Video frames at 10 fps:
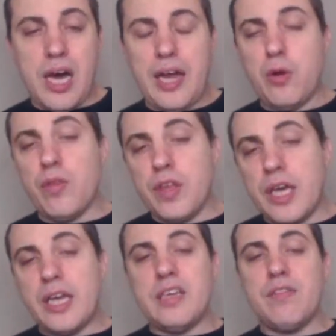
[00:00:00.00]
I don't
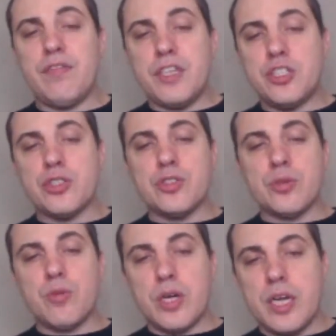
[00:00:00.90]
think, any features
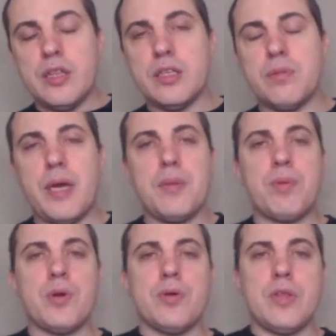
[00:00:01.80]
that were in the
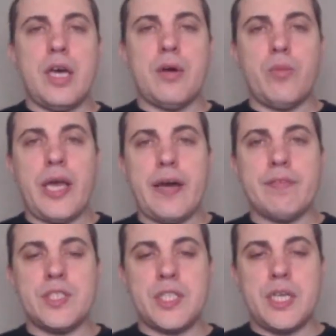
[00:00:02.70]
paper that we
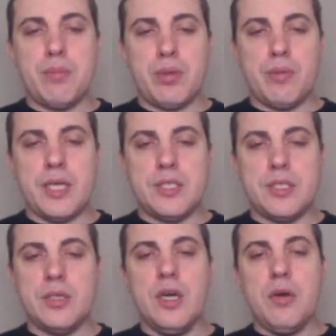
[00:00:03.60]
haven't seen
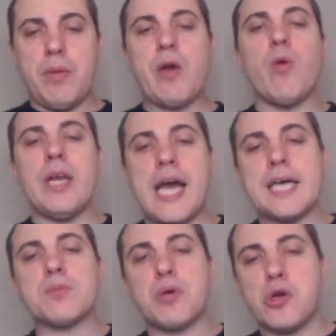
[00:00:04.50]
implemented. Bitcoin
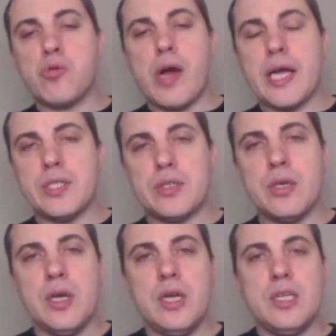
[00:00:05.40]
has progressed
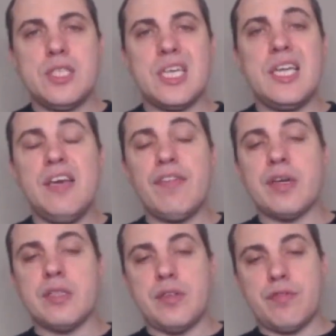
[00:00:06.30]

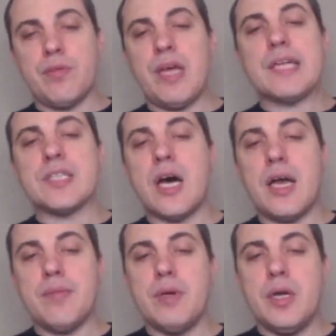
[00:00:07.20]
significantly from that
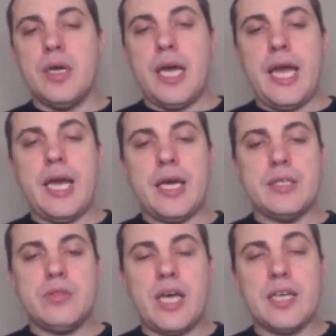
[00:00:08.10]
time
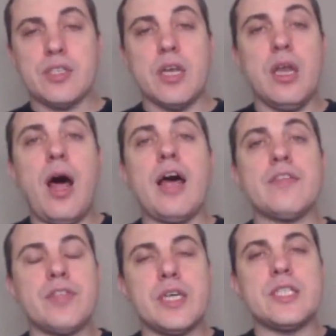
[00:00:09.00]
and has a lot
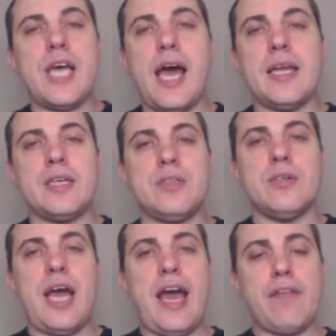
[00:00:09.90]
of things
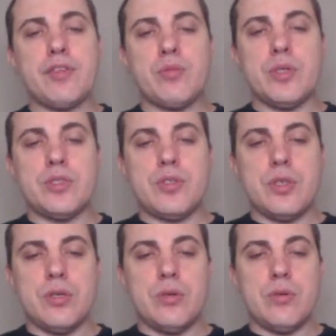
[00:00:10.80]
added afterwards
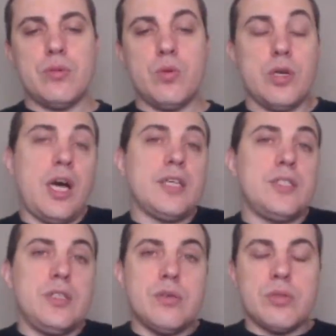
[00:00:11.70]
that were not
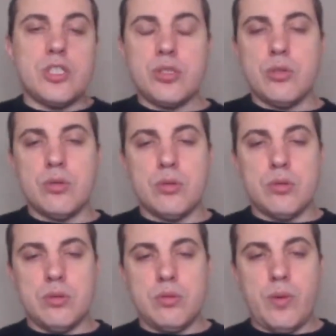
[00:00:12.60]
in the original
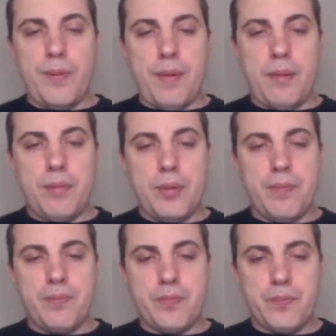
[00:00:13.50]
white paper.